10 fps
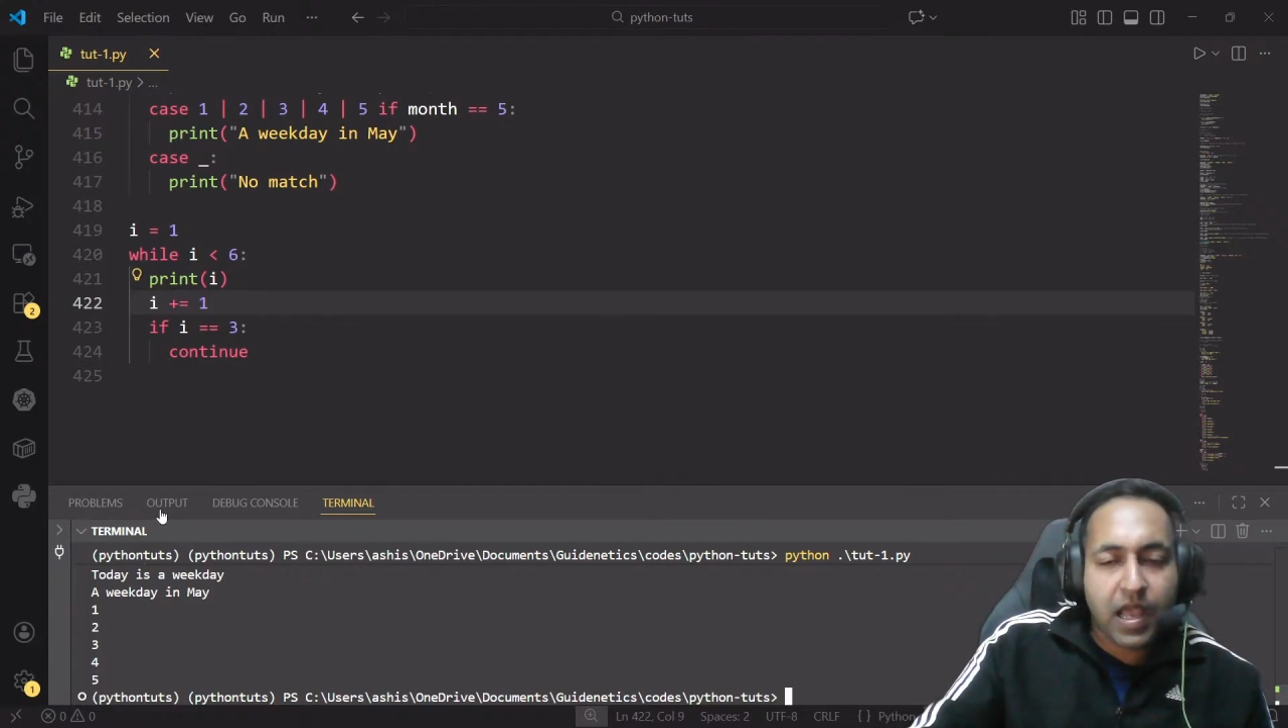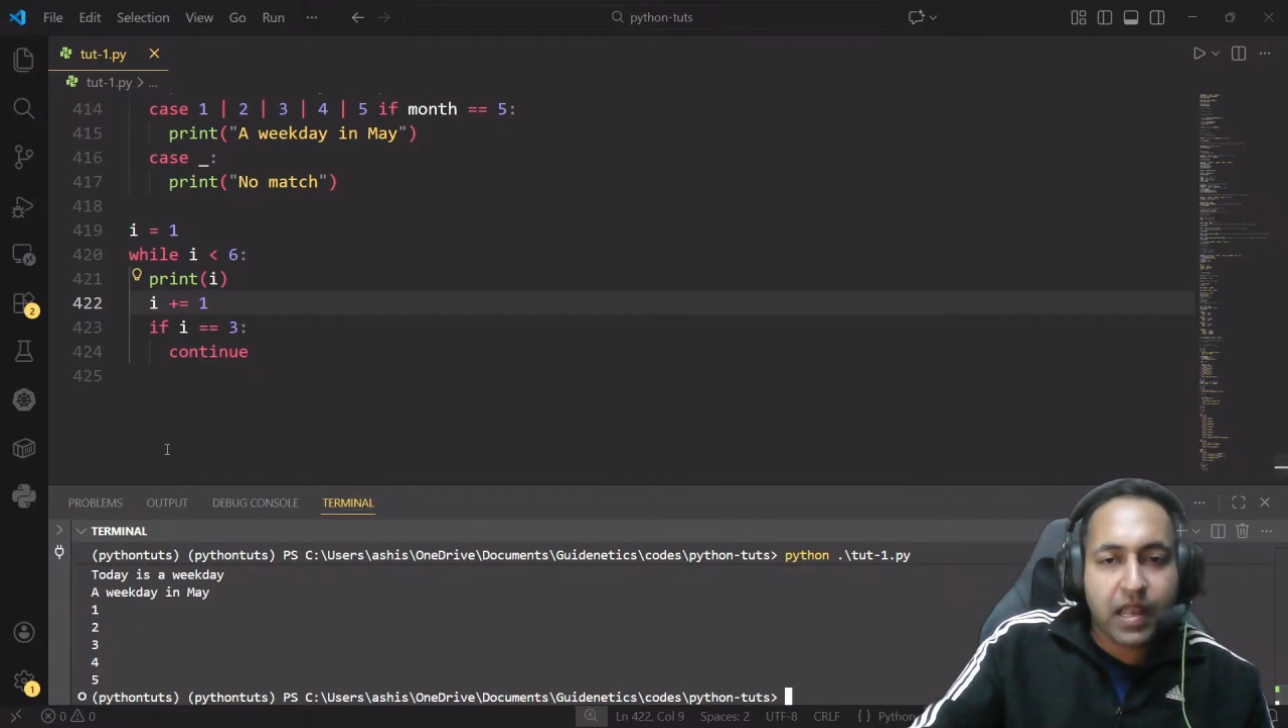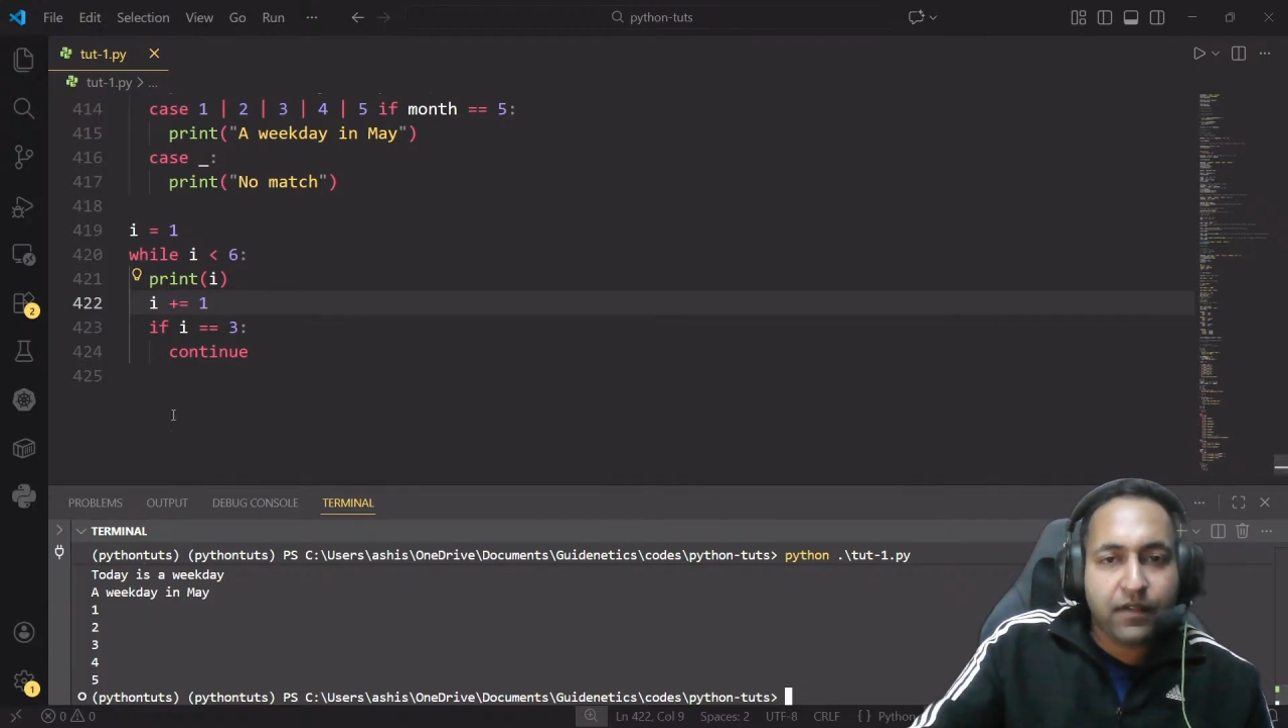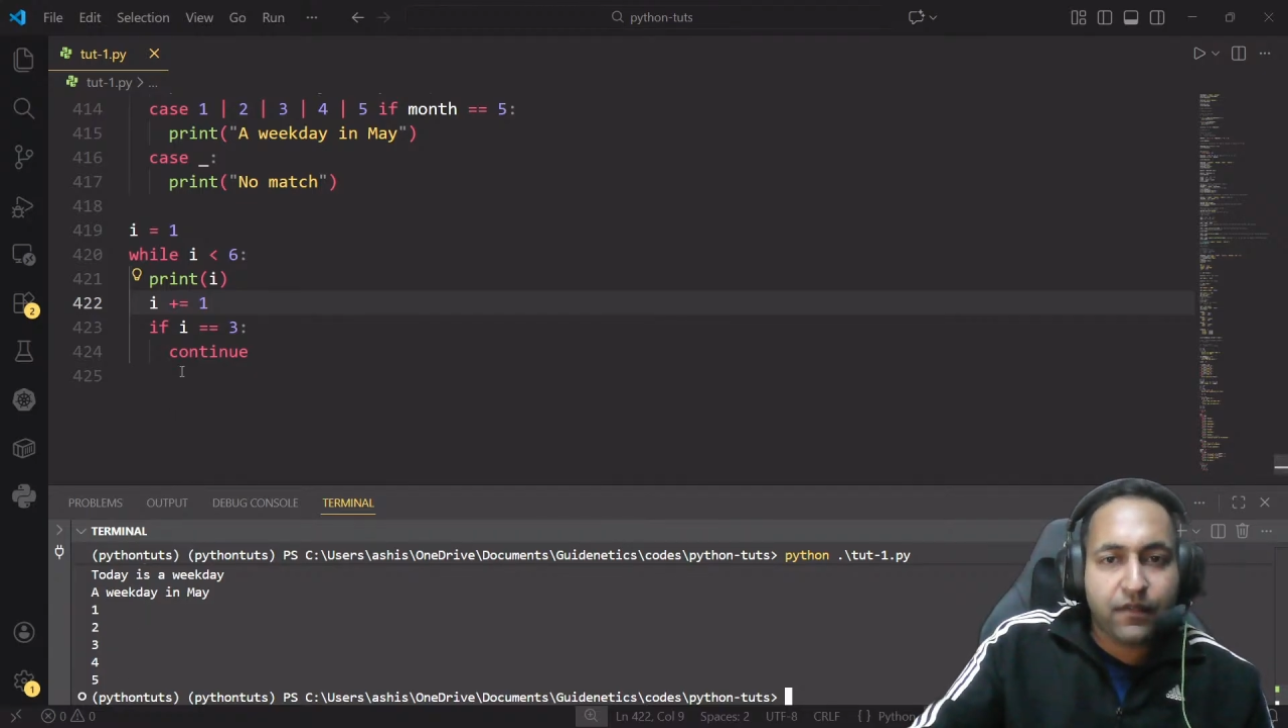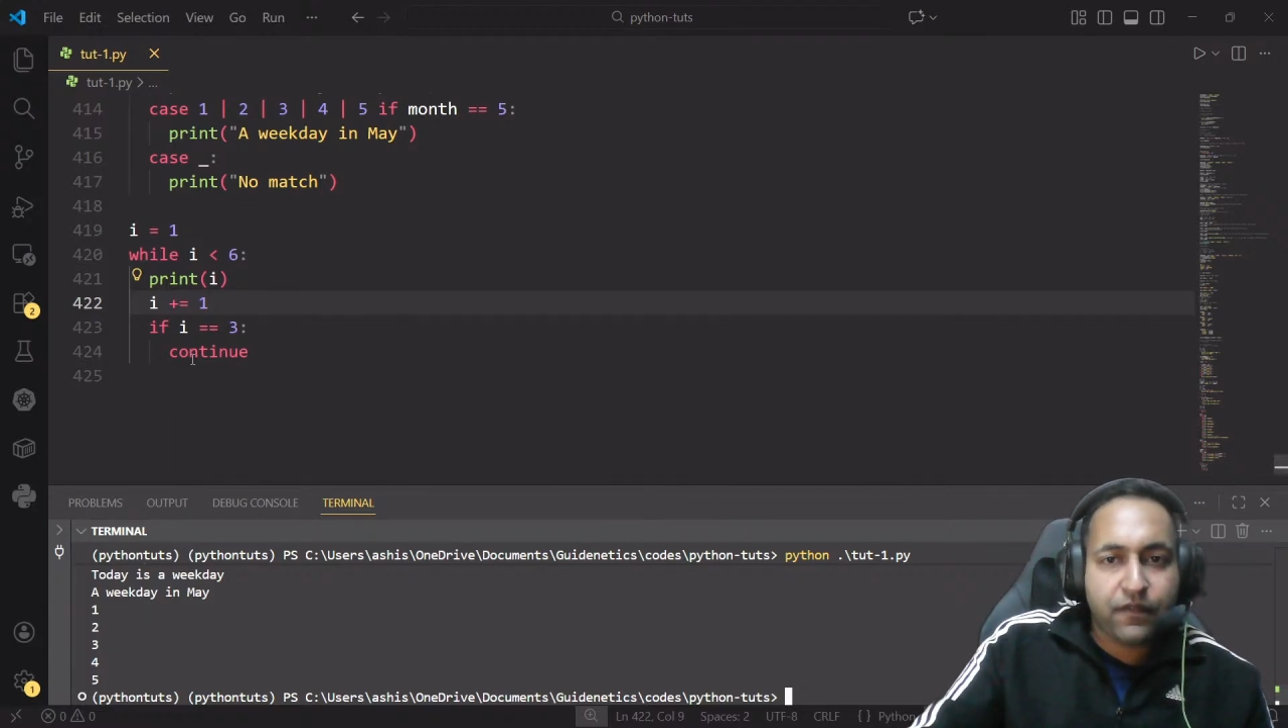
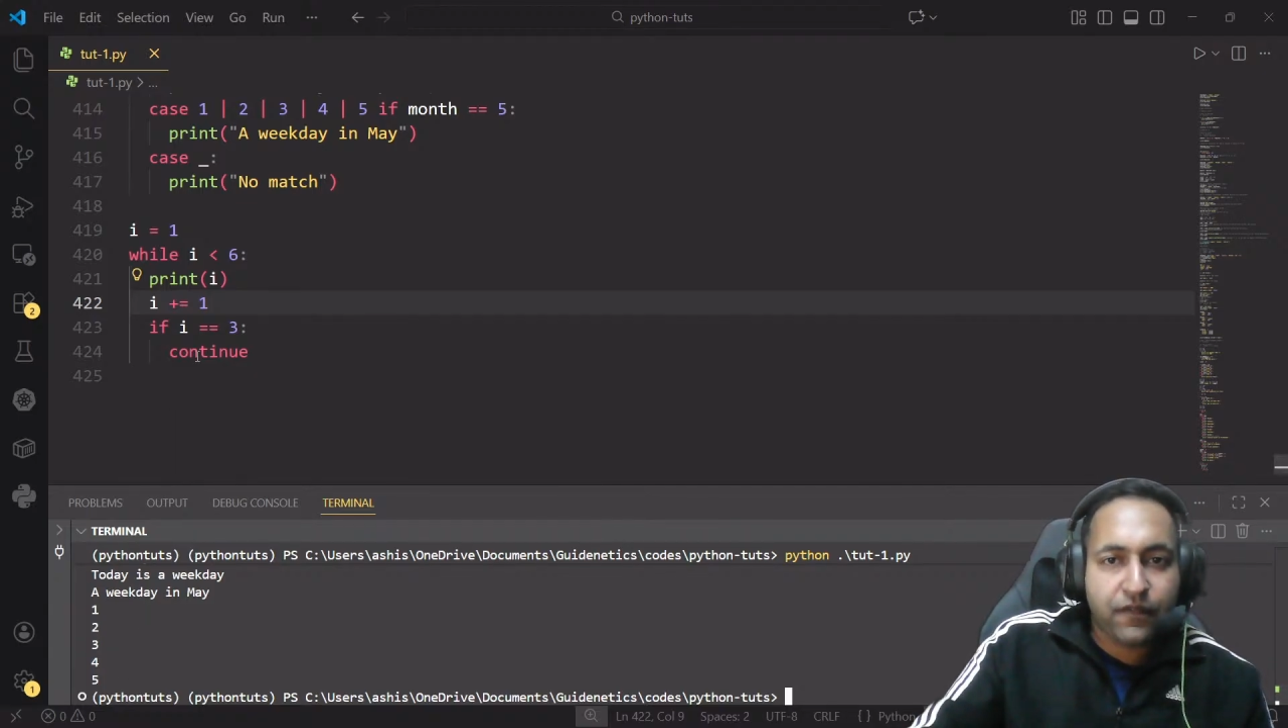and